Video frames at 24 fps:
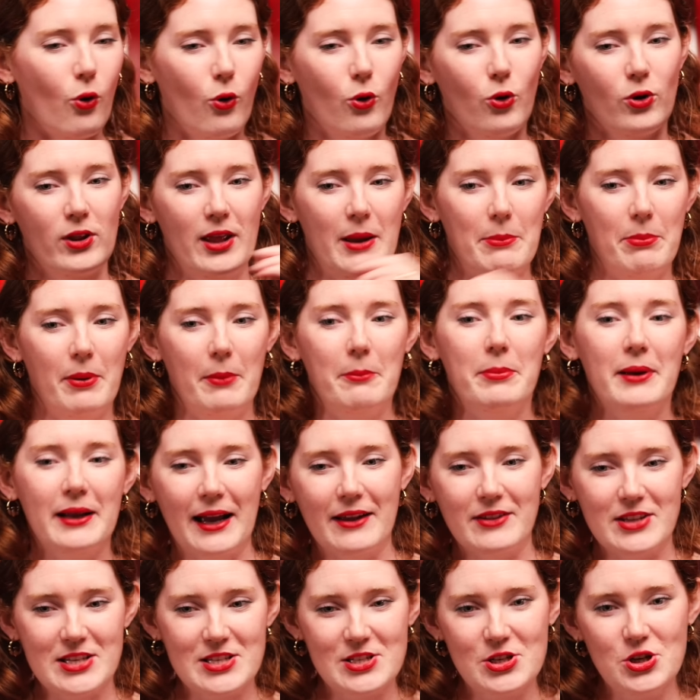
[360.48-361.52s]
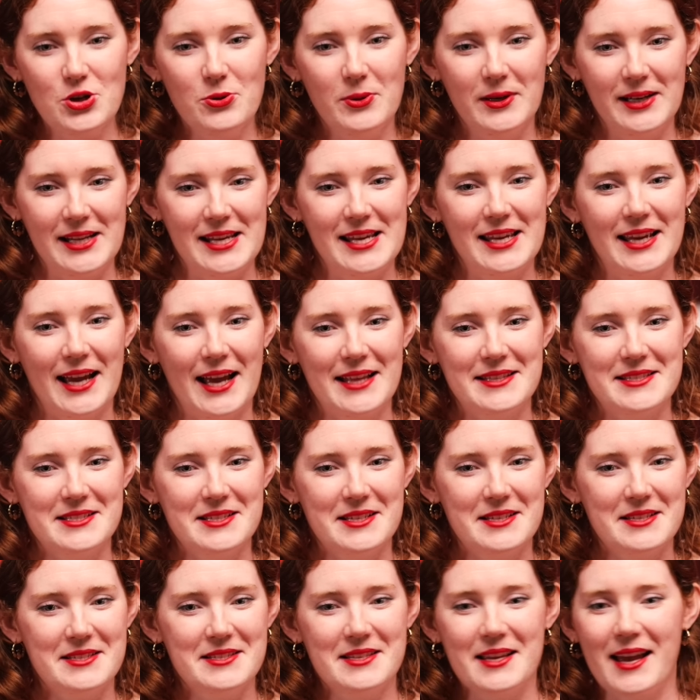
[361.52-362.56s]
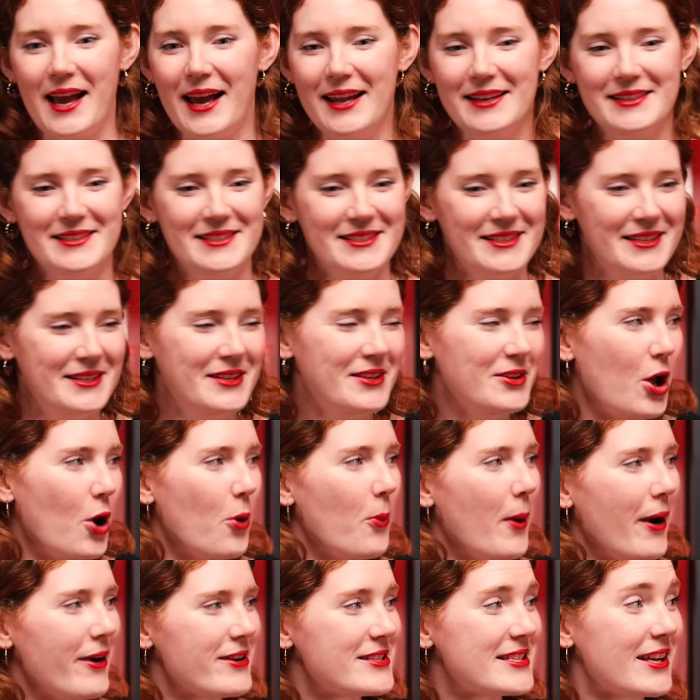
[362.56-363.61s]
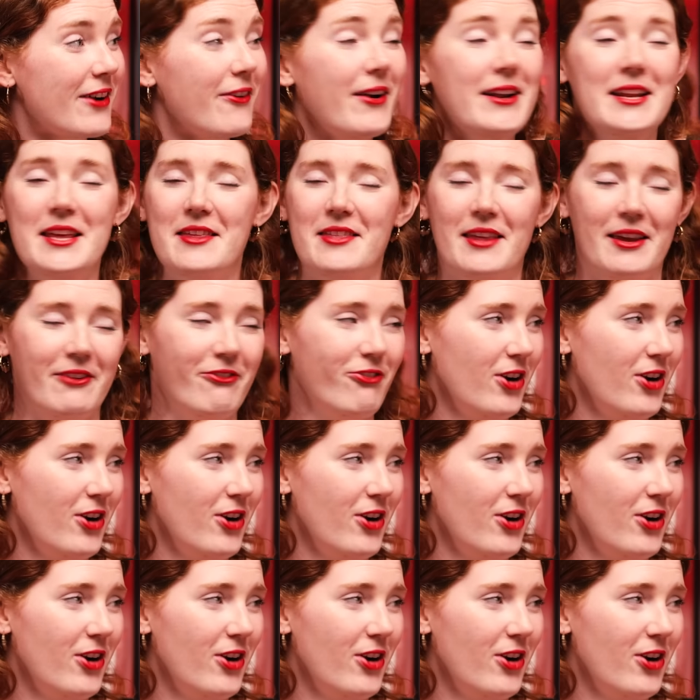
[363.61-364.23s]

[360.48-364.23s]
or they're pumping out these new elite candidates, and nowhere is there anything